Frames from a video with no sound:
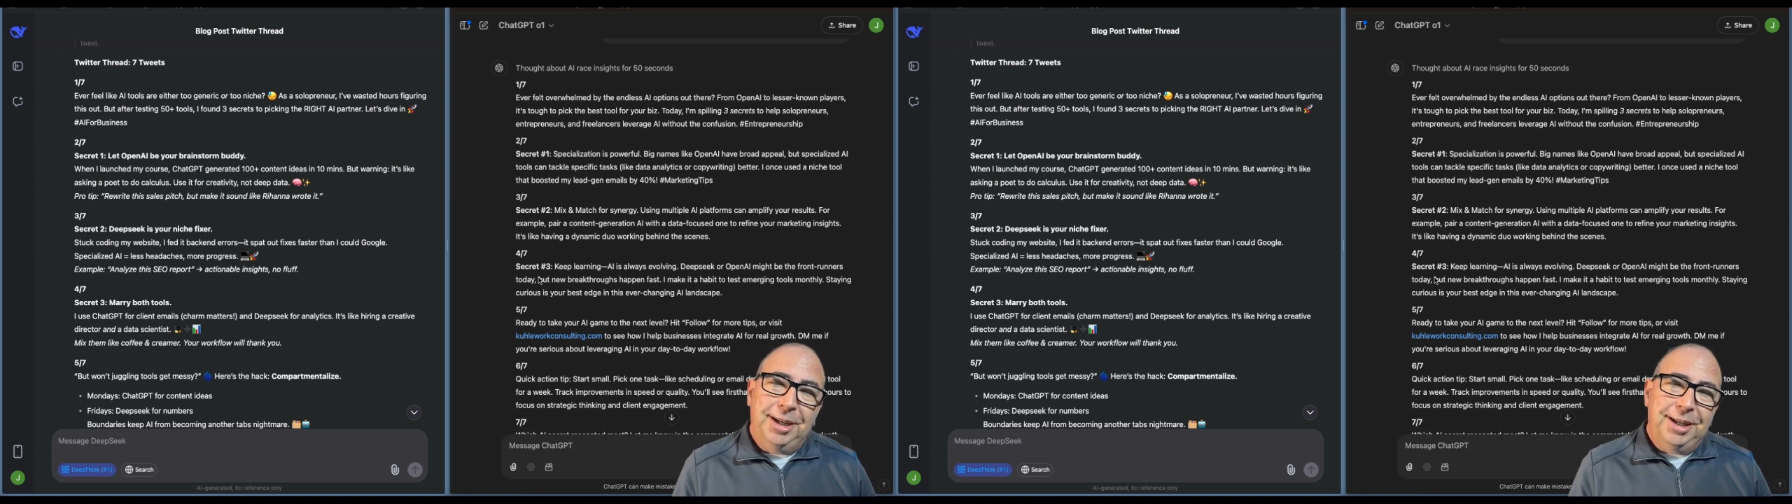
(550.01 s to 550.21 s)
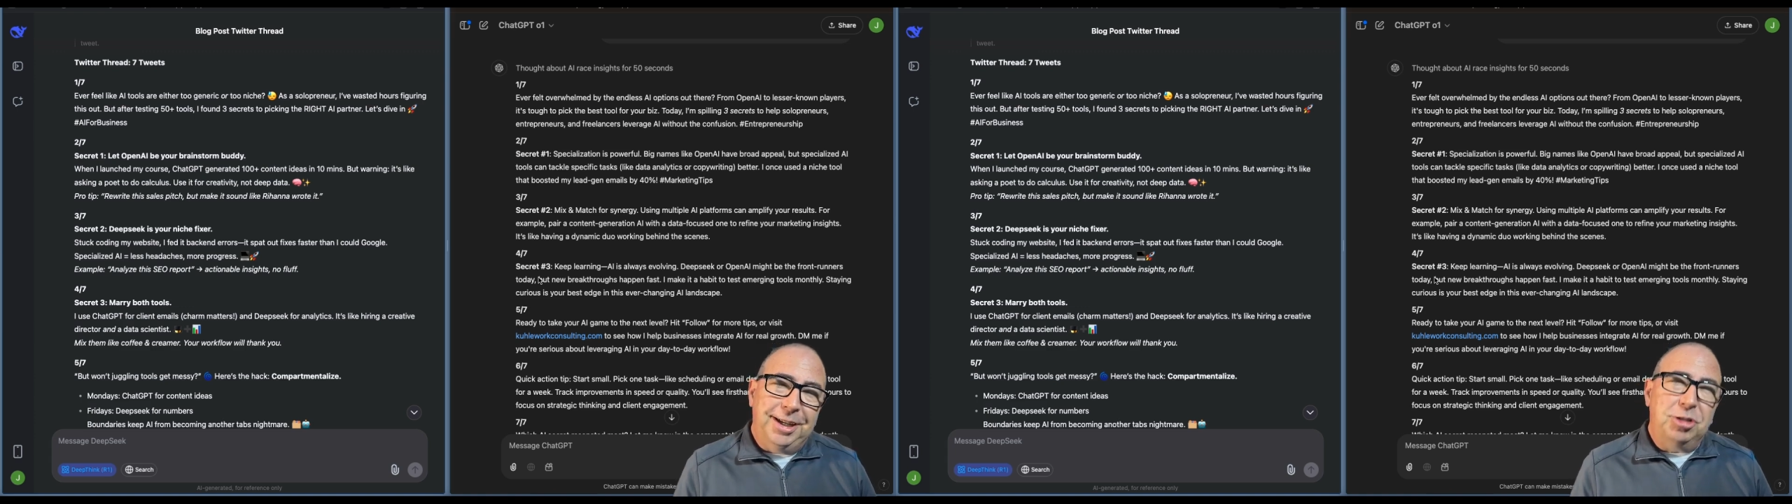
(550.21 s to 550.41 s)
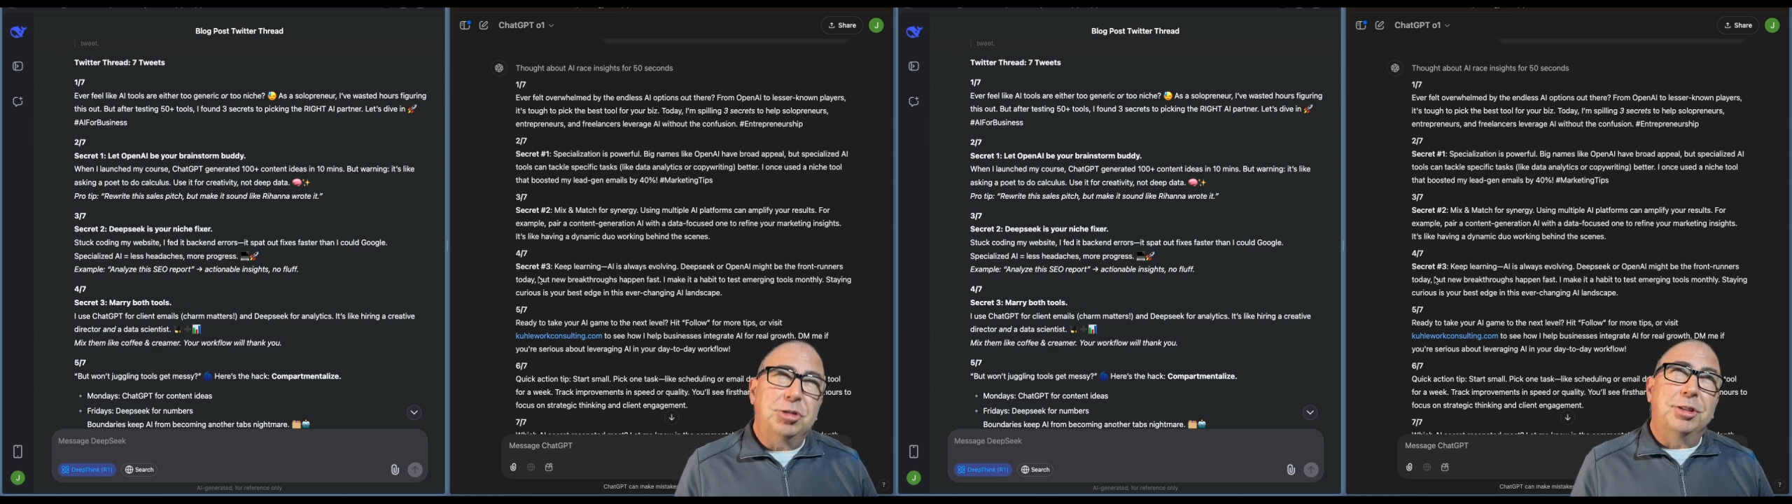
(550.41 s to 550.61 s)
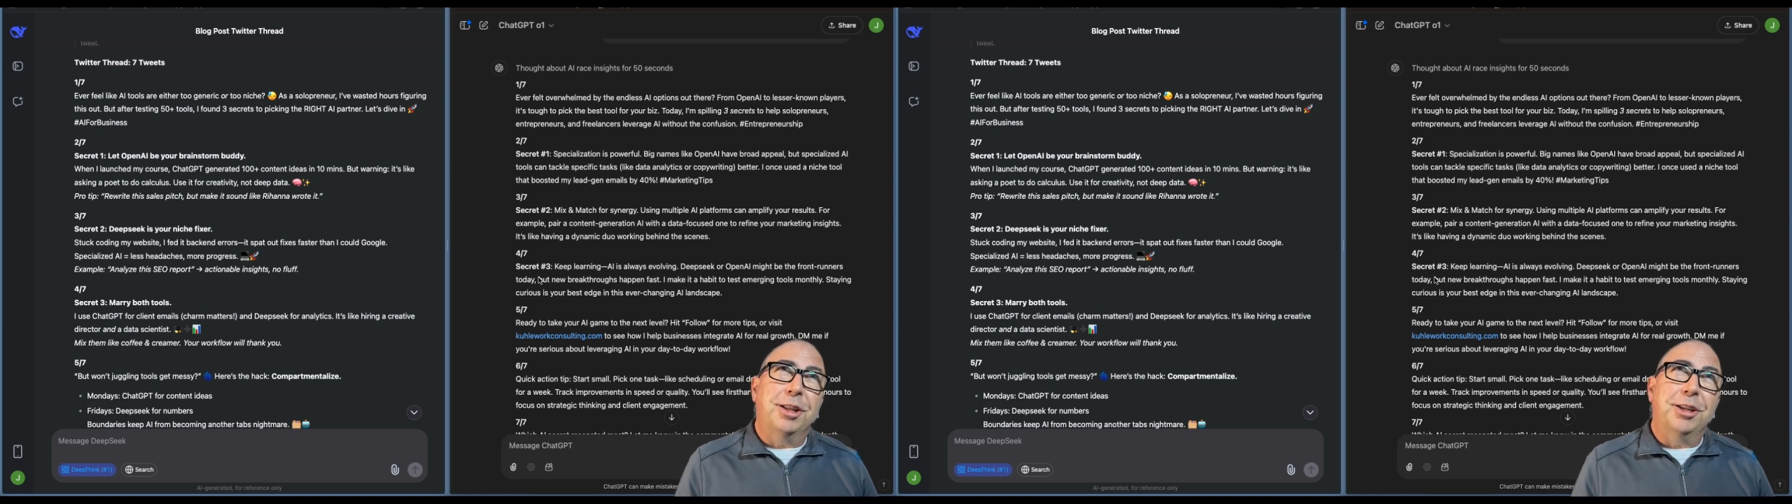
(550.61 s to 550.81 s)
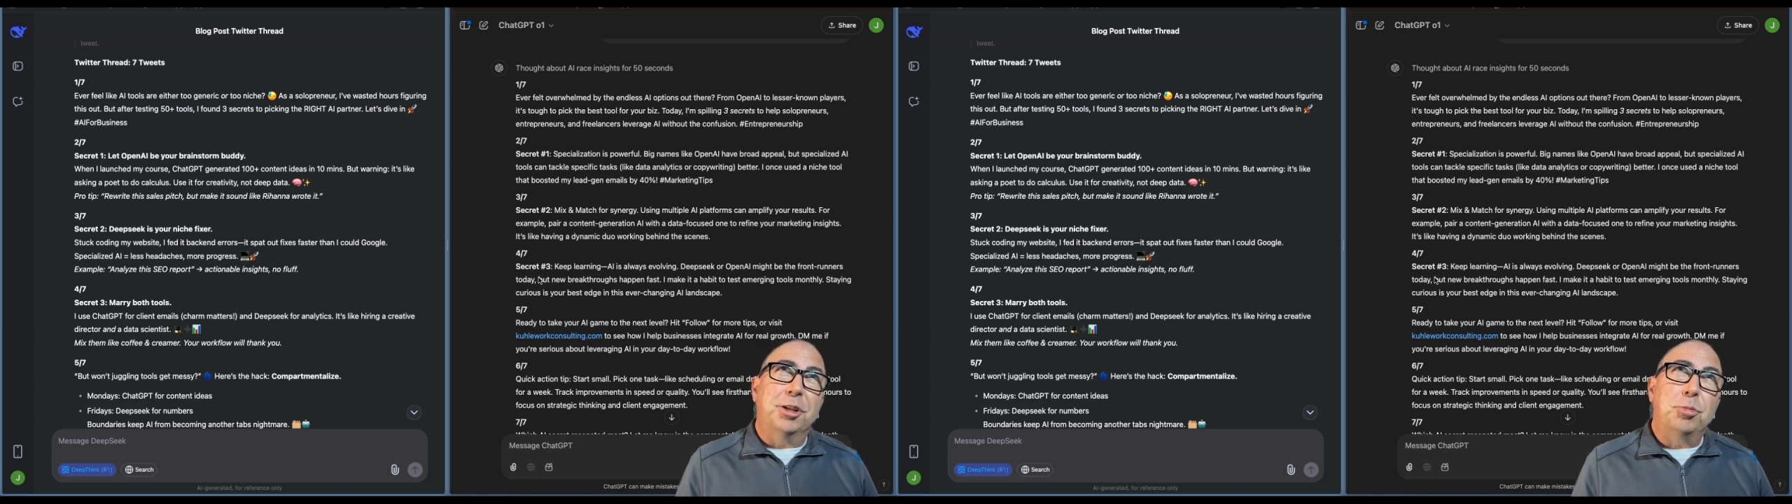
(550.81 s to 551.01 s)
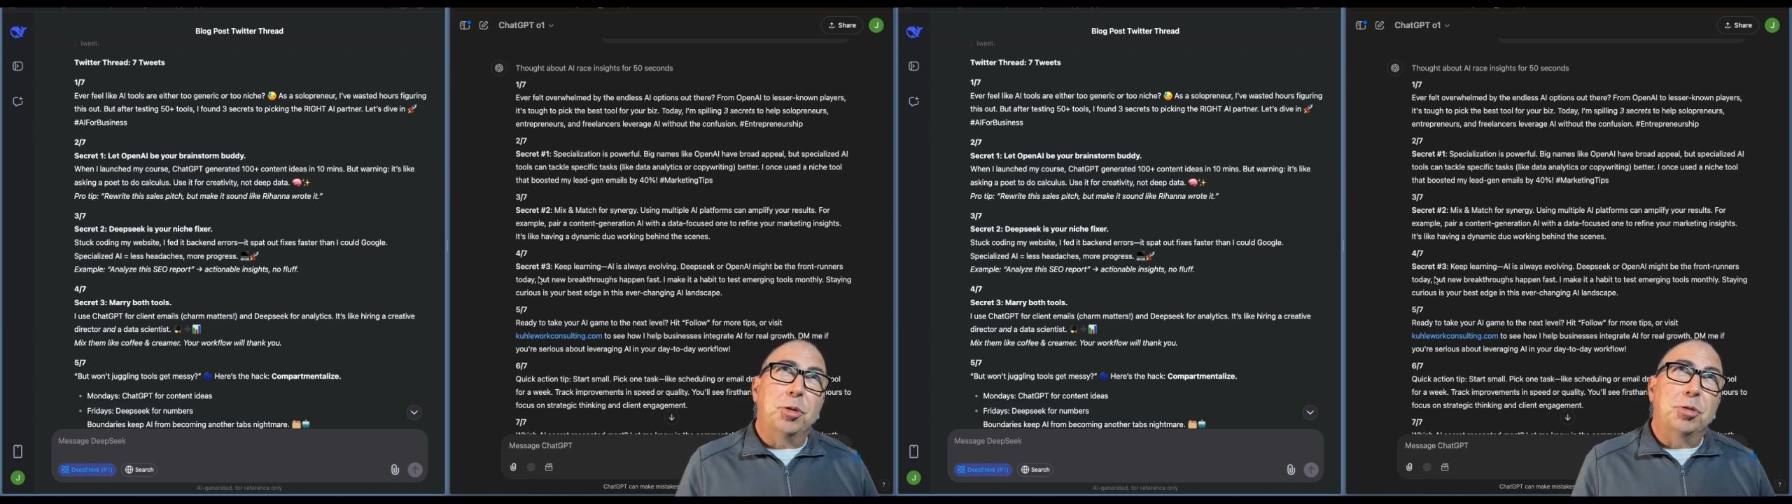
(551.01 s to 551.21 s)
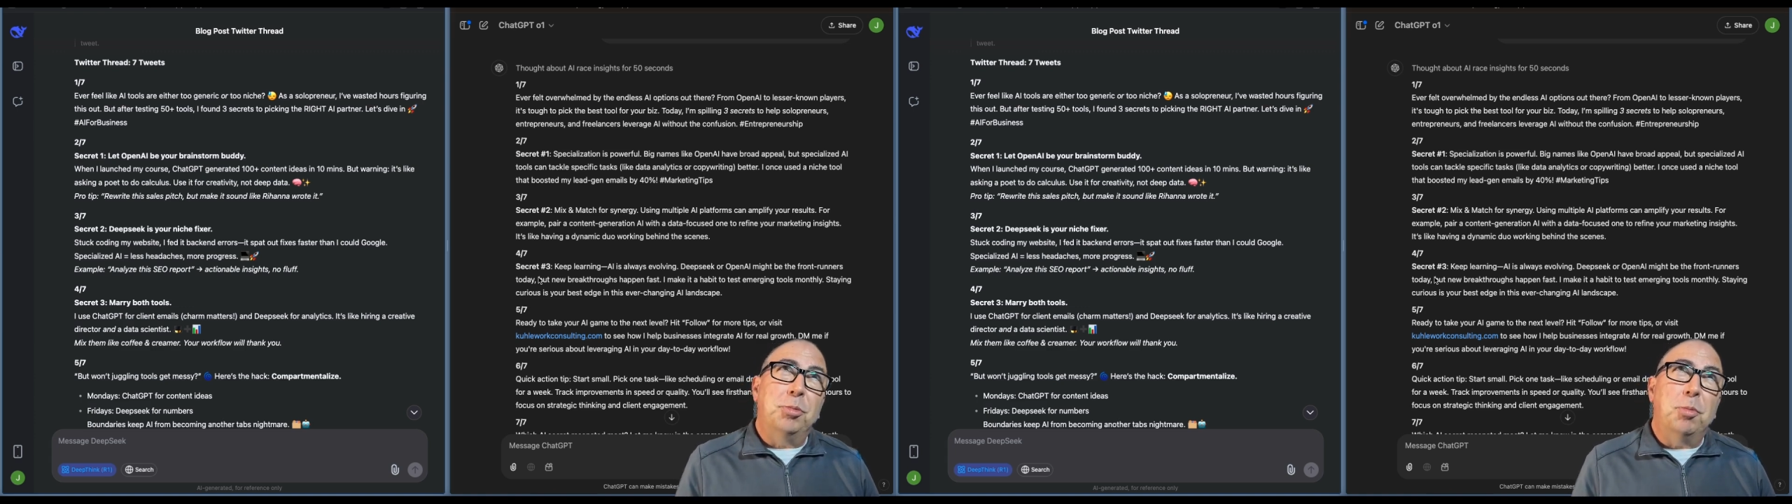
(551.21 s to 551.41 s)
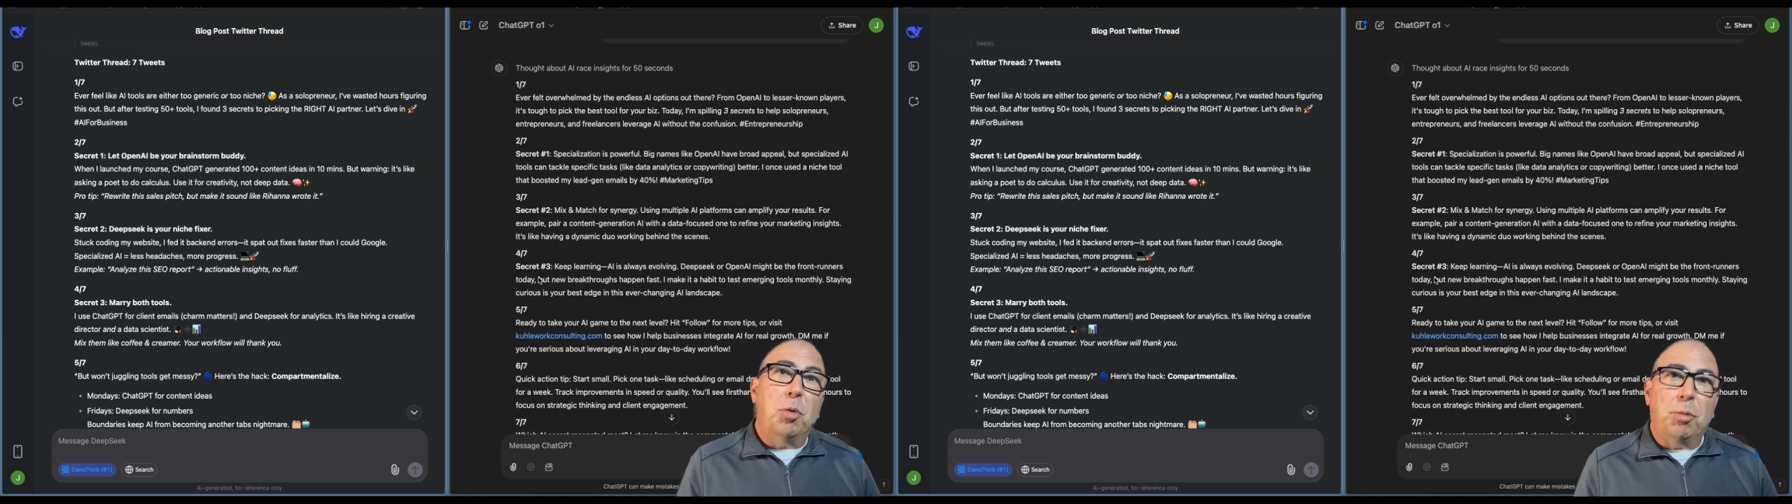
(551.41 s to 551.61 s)
interestingly, it's supposed to
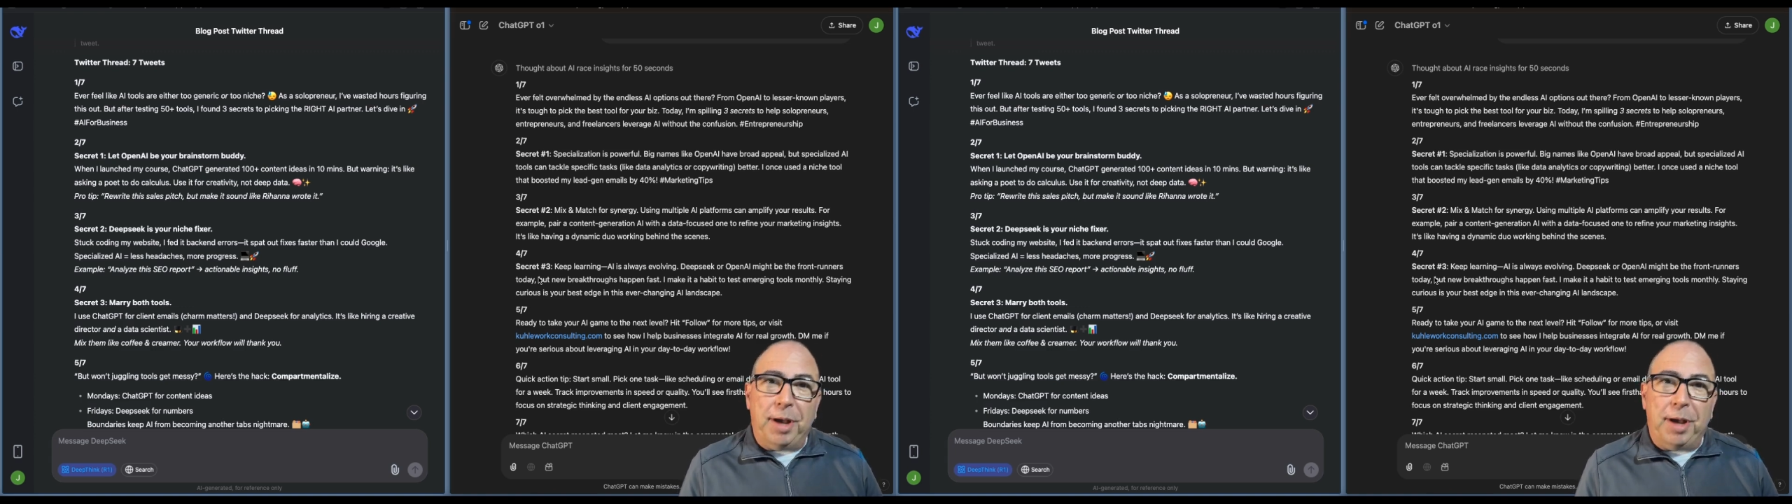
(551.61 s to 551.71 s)
be more